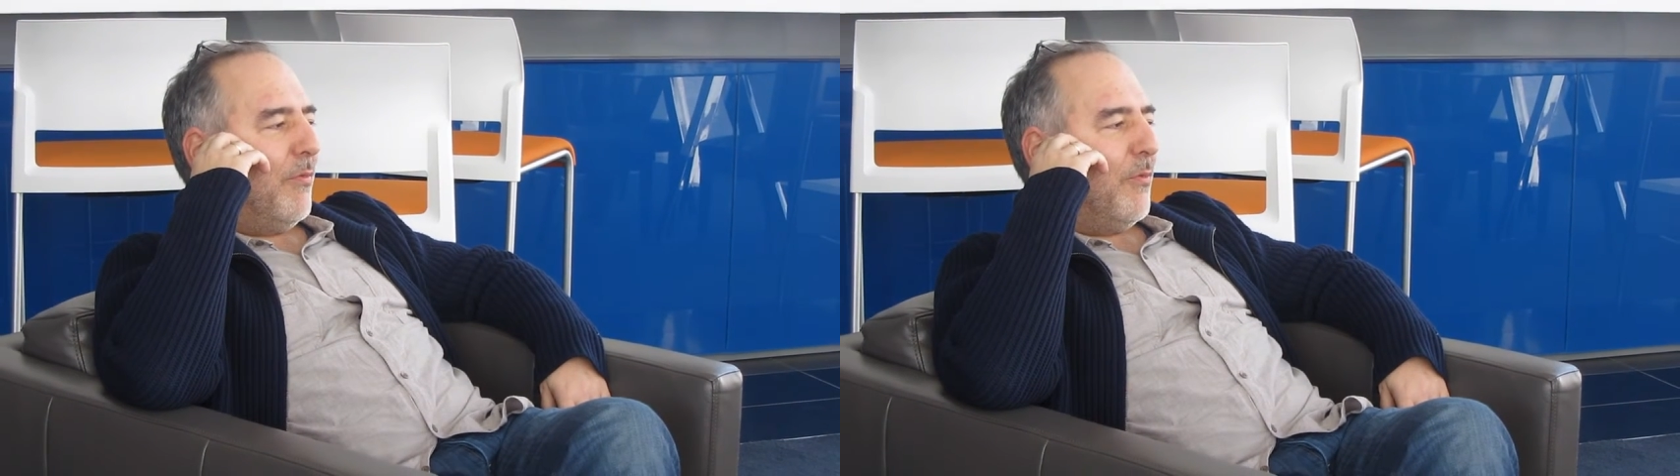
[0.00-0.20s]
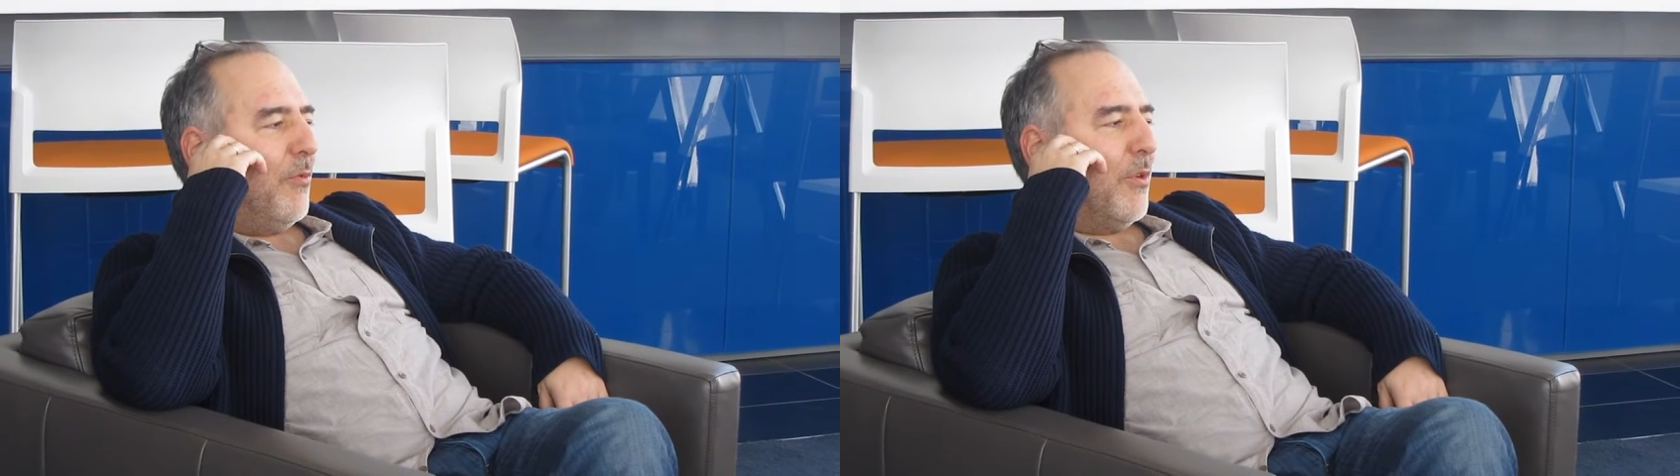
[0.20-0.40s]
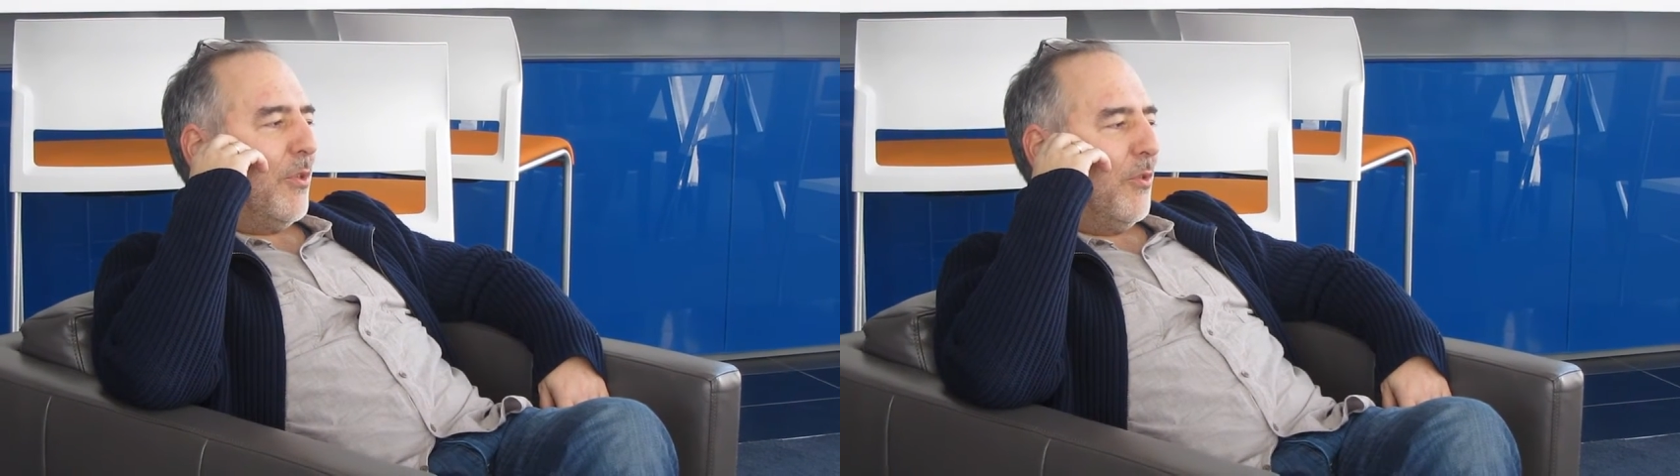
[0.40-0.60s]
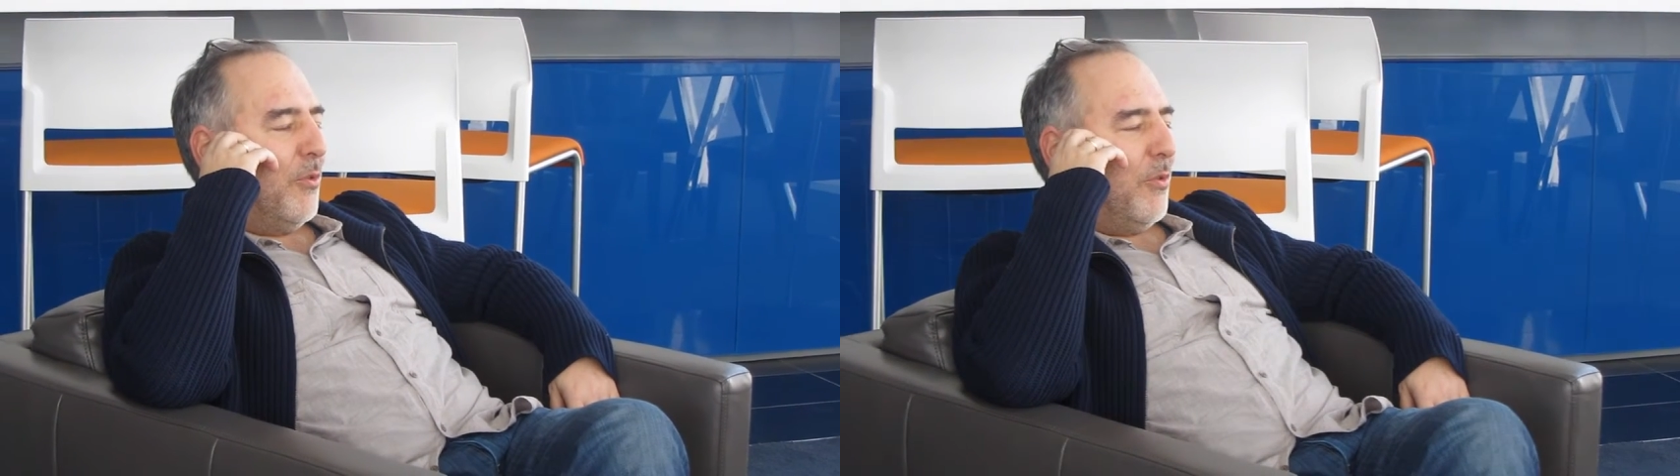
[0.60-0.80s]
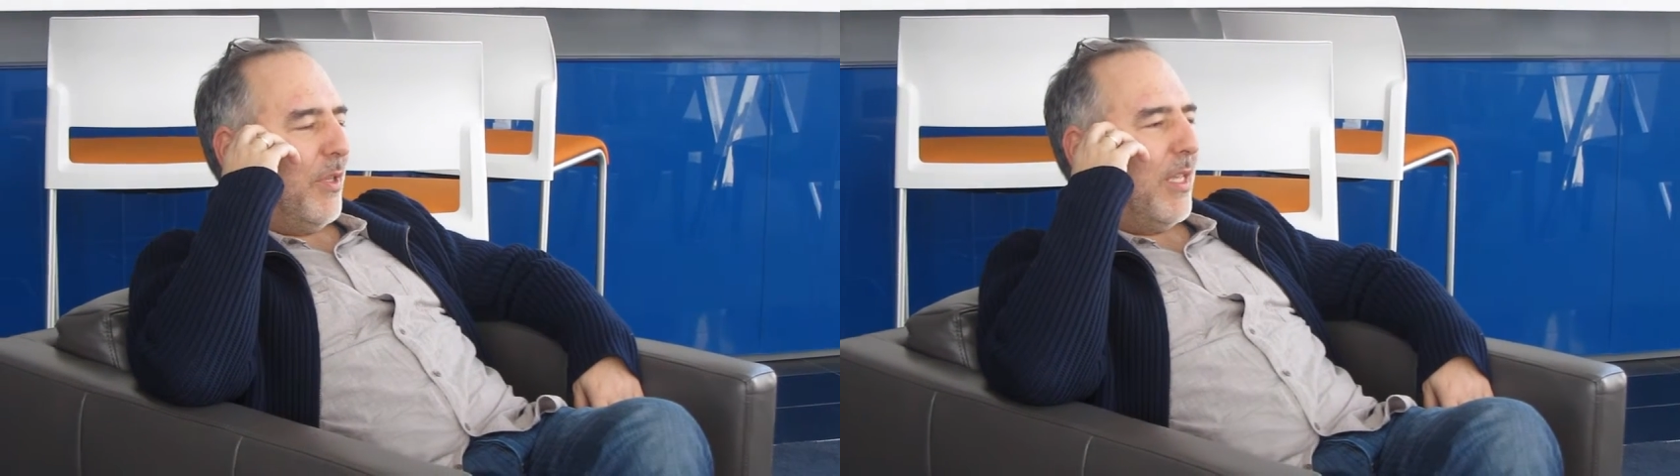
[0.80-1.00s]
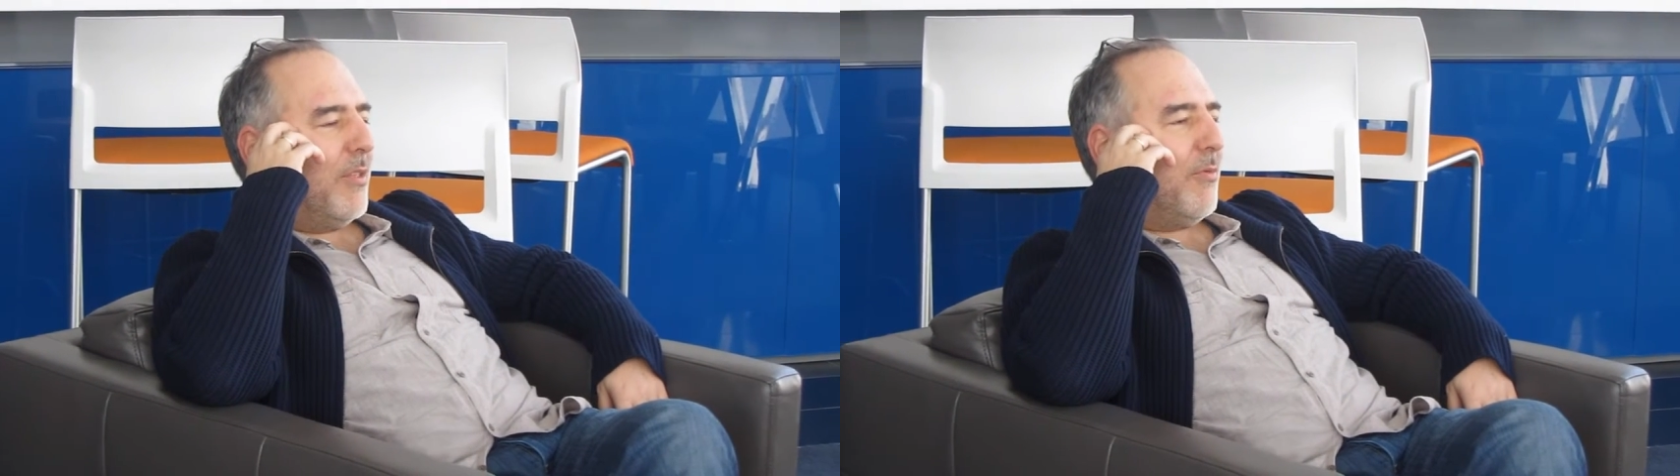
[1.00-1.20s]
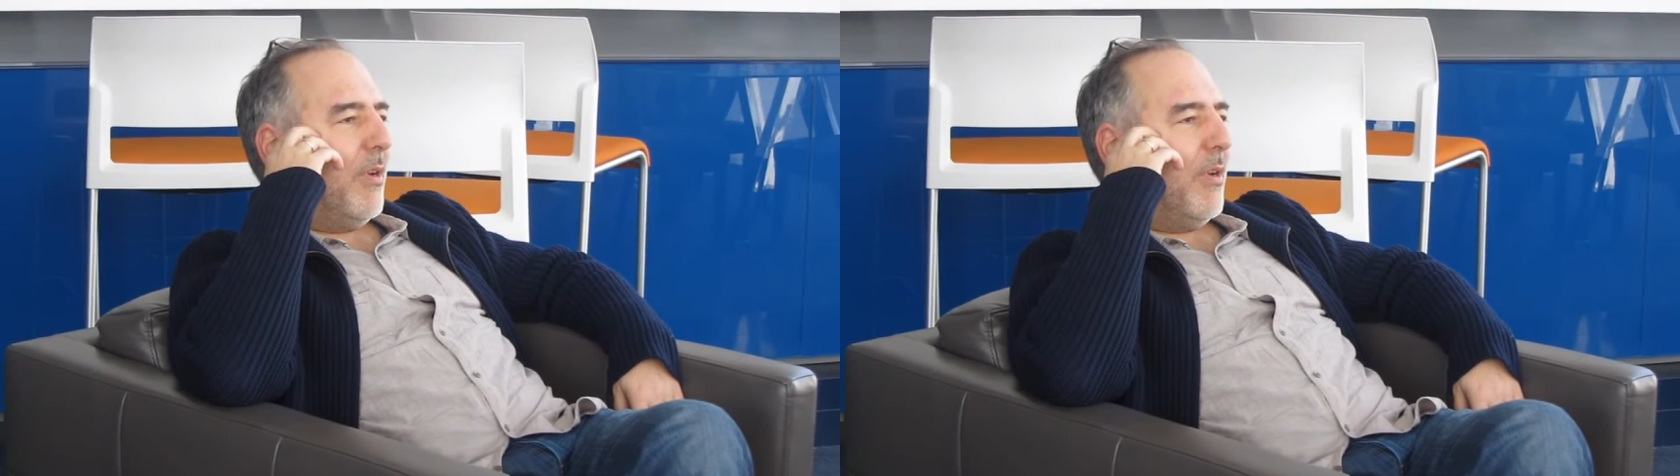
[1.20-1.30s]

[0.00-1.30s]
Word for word: before. So that's